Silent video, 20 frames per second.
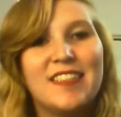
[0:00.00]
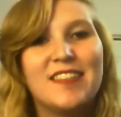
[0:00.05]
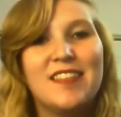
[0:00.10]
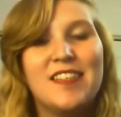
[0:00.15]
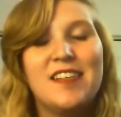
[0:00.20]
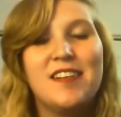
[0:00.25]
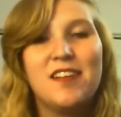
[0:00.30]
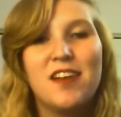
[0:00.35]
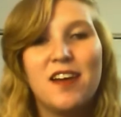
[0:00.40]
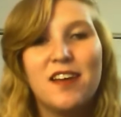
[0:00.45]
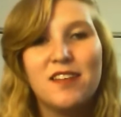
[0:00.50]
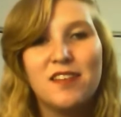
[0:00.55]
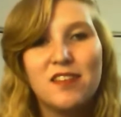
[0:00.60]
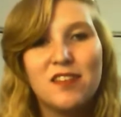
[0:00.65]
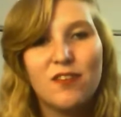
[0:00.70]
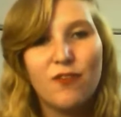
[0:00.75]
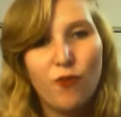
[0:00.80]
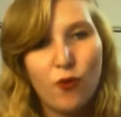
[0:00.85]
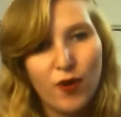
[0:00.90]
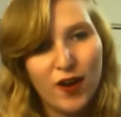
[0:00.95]
Disney does
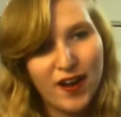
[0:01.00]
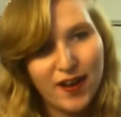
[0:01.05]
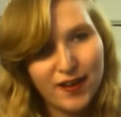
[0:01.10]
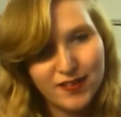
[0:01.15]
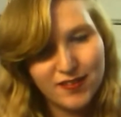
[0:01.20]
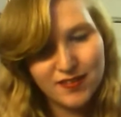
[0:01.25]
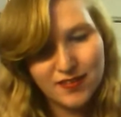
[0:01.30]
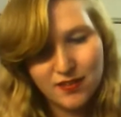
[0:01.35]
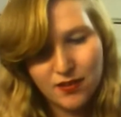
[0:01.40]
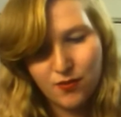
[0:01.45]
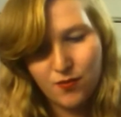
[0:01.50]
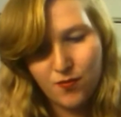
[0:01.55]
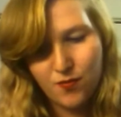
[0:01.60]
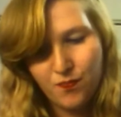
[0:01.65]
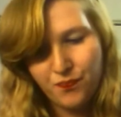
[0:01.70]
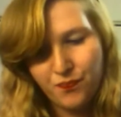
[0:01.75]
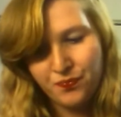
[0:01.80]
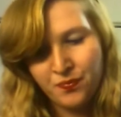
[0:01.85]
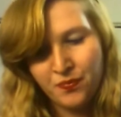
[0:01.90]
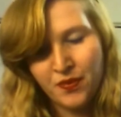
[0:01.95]
for us,
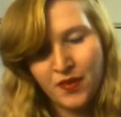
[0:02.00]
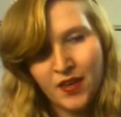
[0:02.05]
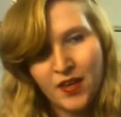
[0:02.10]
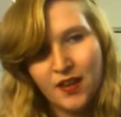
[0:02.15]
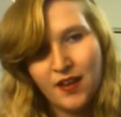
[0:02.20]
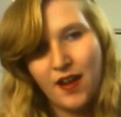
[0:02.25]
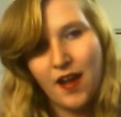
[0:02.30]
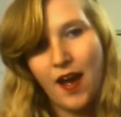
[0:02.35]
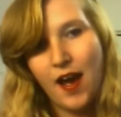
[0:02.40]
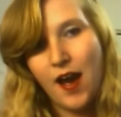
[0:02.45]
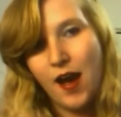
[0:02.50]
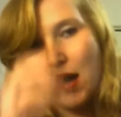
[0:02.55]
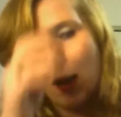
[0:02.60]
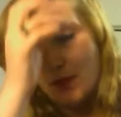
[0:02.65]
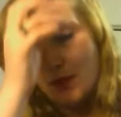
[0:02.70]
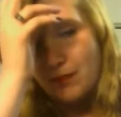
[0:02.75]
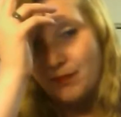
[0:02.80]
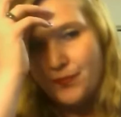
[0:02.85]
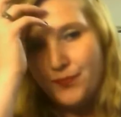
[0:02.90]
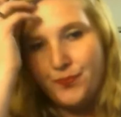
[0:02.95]

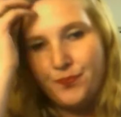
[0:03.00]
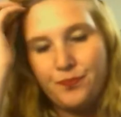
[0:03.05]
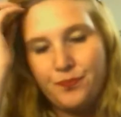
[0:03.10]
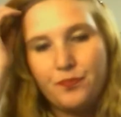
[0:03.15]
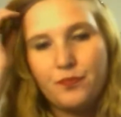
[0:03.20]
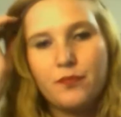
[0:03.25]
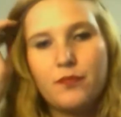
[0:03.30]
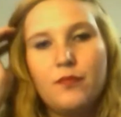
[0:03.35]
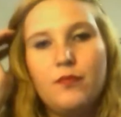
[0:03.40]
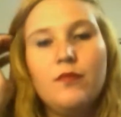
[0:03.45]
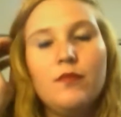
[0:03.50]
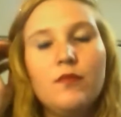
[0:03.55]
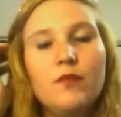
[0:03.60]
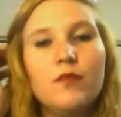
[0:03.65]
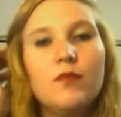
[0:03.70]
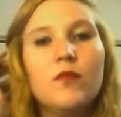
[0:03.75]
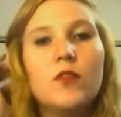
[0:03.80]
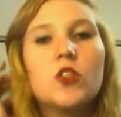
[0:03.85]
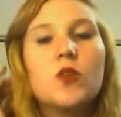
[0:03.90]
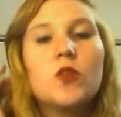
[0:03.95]

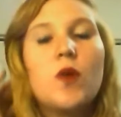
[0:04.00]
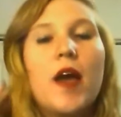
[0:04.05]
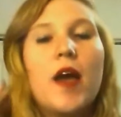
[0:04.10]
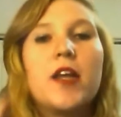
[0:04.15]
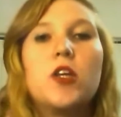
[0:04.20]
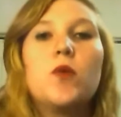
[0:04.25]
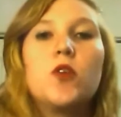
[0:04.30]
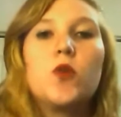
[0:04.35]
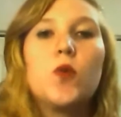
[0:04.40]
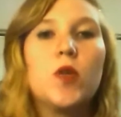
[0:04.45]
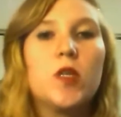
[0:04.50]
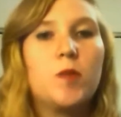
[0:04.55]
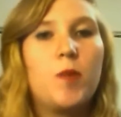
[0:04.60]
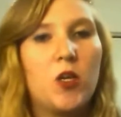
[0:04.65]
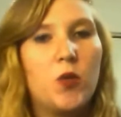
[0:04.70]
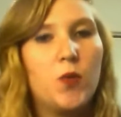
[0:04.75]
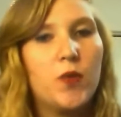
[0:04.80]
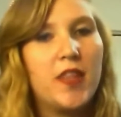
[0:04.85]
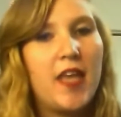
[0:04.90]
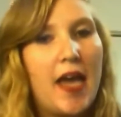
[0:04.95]
so I knew what to
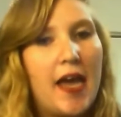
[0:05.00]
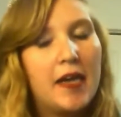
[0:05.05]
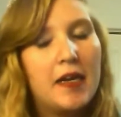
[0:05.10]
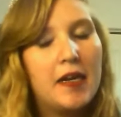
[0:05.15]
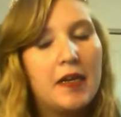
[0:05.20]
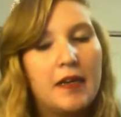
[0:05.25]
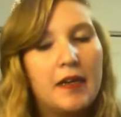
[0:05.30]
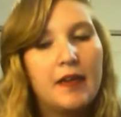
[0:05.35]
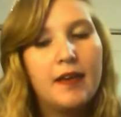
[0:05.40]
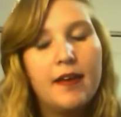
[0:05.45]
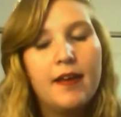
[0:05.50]
expect with that.